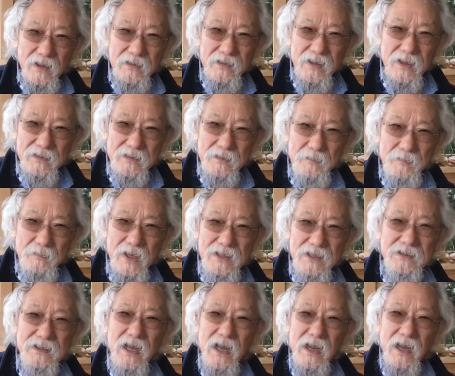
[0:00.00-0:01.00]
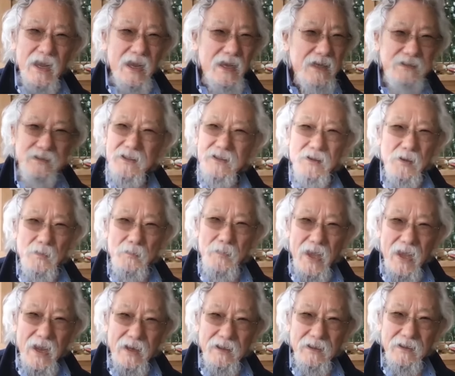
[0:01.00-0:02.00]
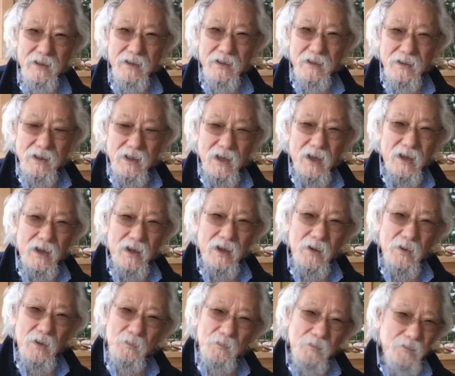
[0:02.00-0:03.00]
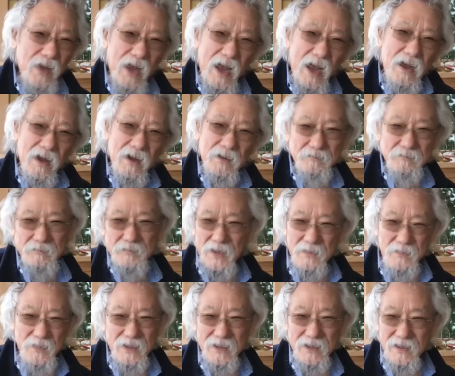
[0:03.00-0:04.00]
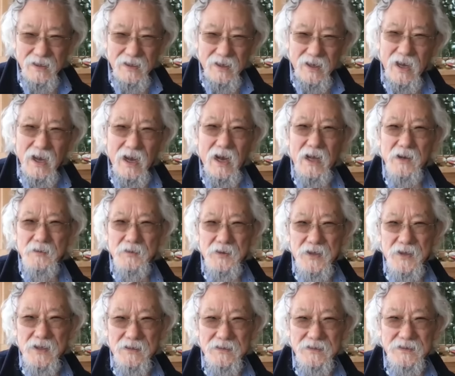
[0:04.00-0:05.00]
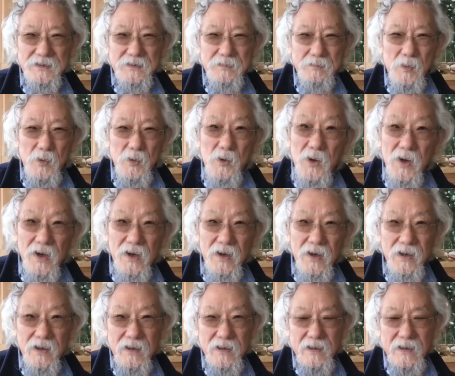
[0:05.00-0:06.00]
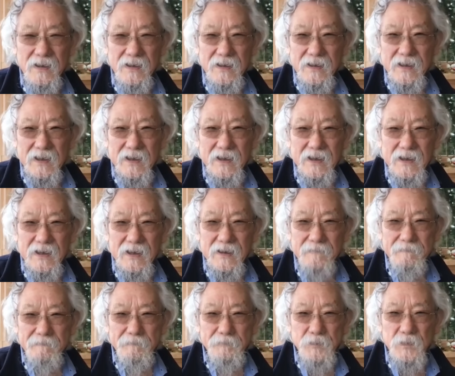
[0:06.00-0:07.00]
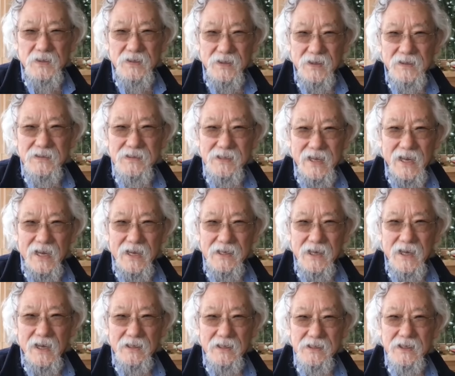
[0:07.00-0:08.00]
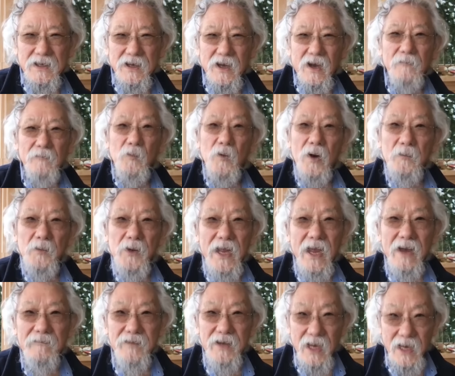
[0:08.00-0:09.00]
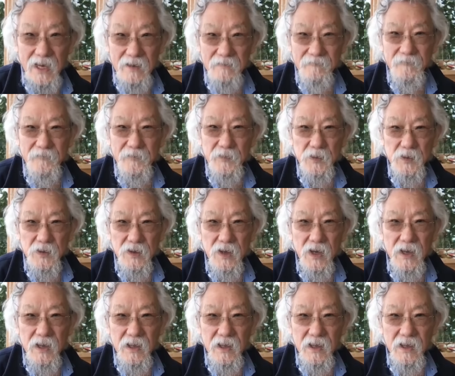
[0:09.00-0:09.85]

that the baseline has to go back maybe 100 years or more to get an idea of what we have to aim for